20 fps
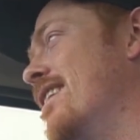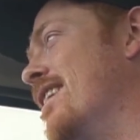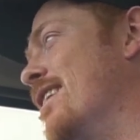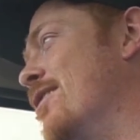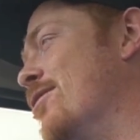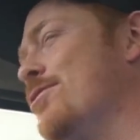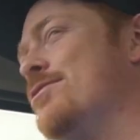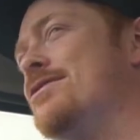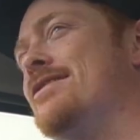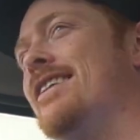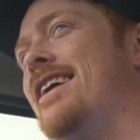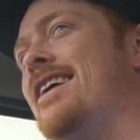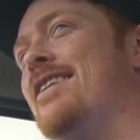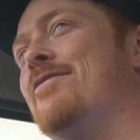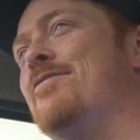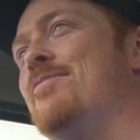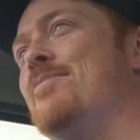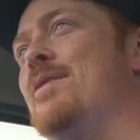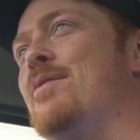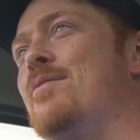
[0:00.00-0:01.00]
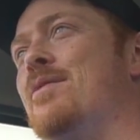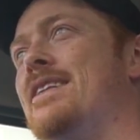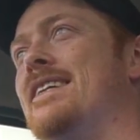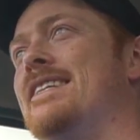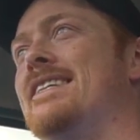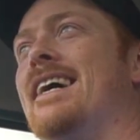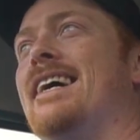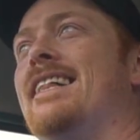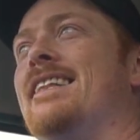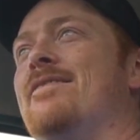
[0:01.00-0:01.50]
it all started for me with a
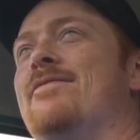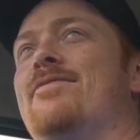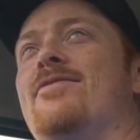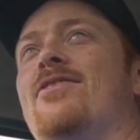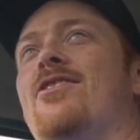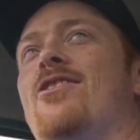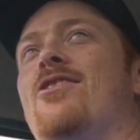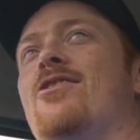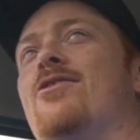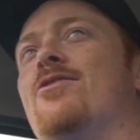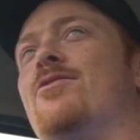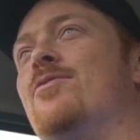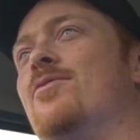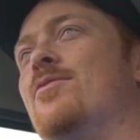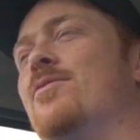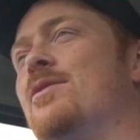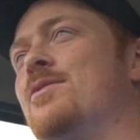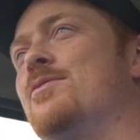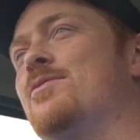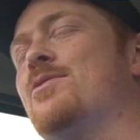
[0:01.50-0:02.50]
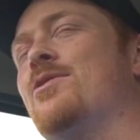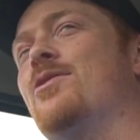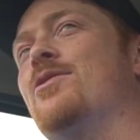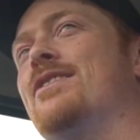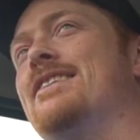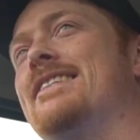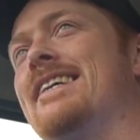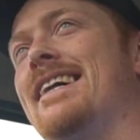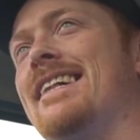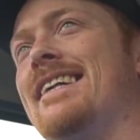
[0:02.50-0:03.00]
daily vlog, which was called
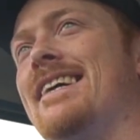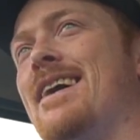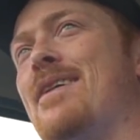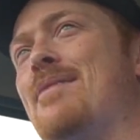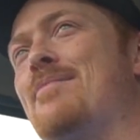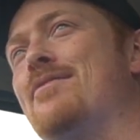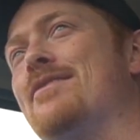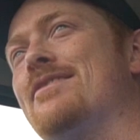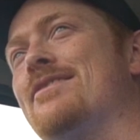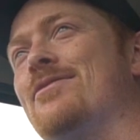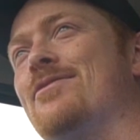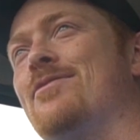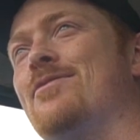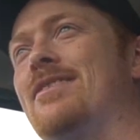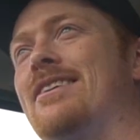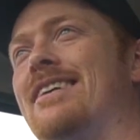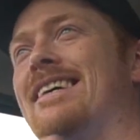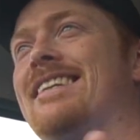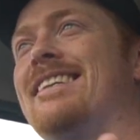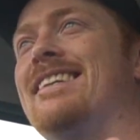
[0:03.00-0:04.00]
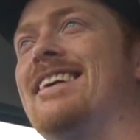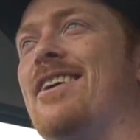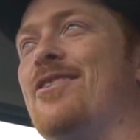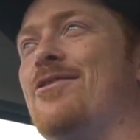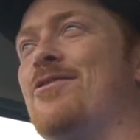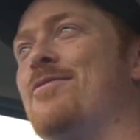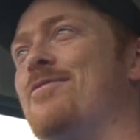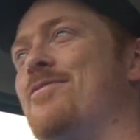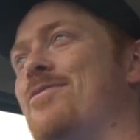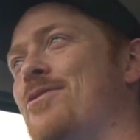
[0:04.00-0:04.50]
The Daily Arm Wrestle, where I did
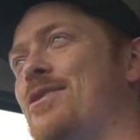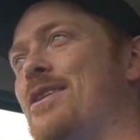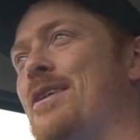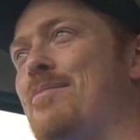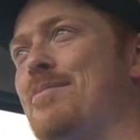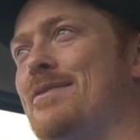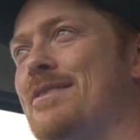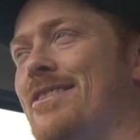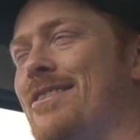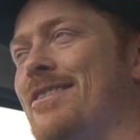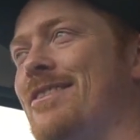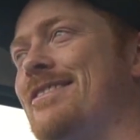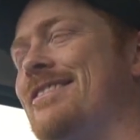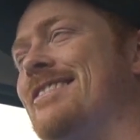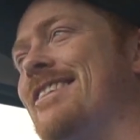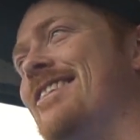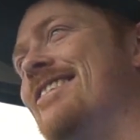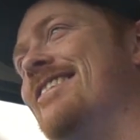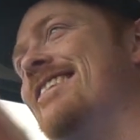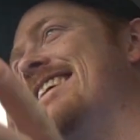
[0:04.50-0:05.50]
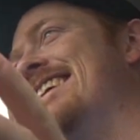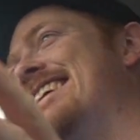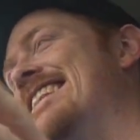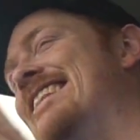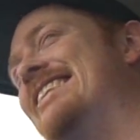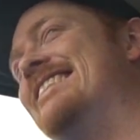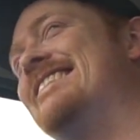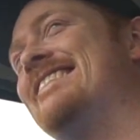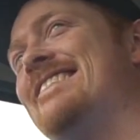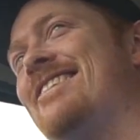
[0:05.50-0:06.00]
140 episodes. So
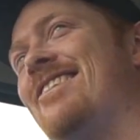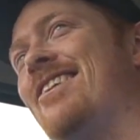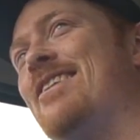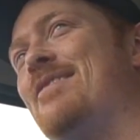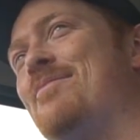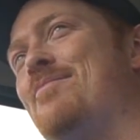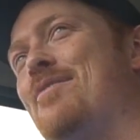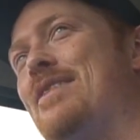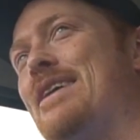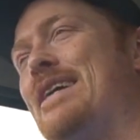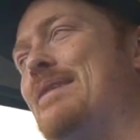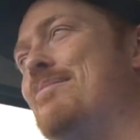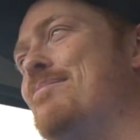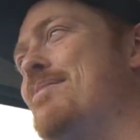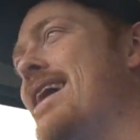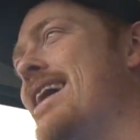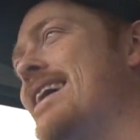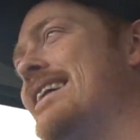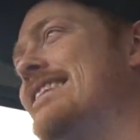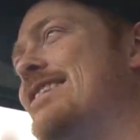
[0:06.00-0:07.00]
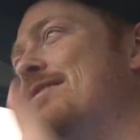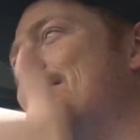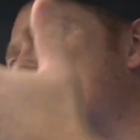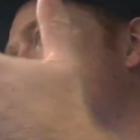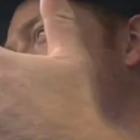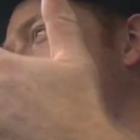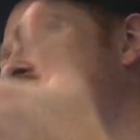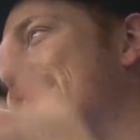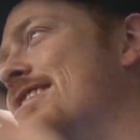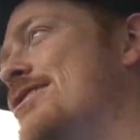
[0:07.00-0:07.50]
this is kind of bringing back a little bit
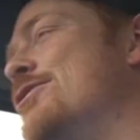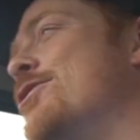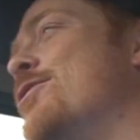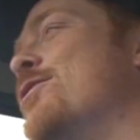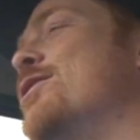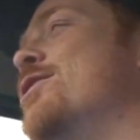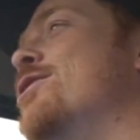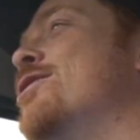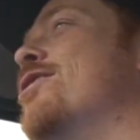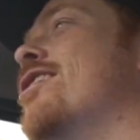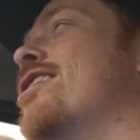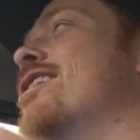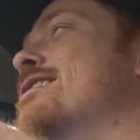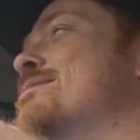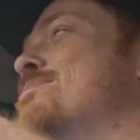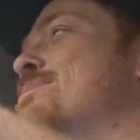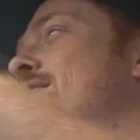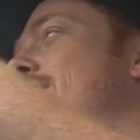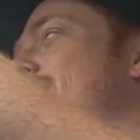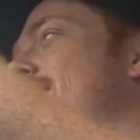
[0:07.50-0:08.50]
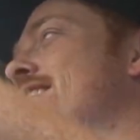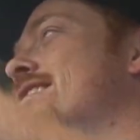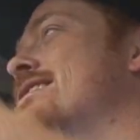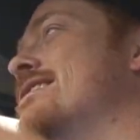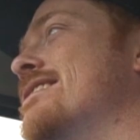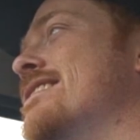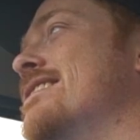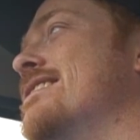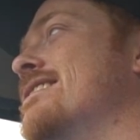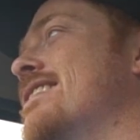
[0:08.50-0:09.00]
of that, showing you guys behind the
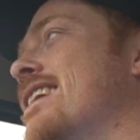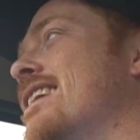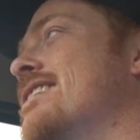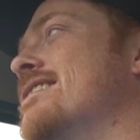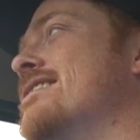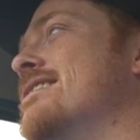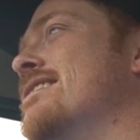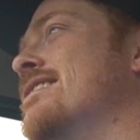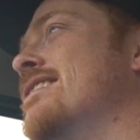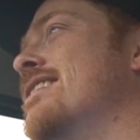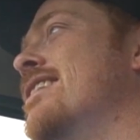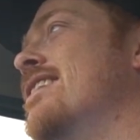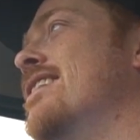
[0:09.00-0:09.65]
scenes as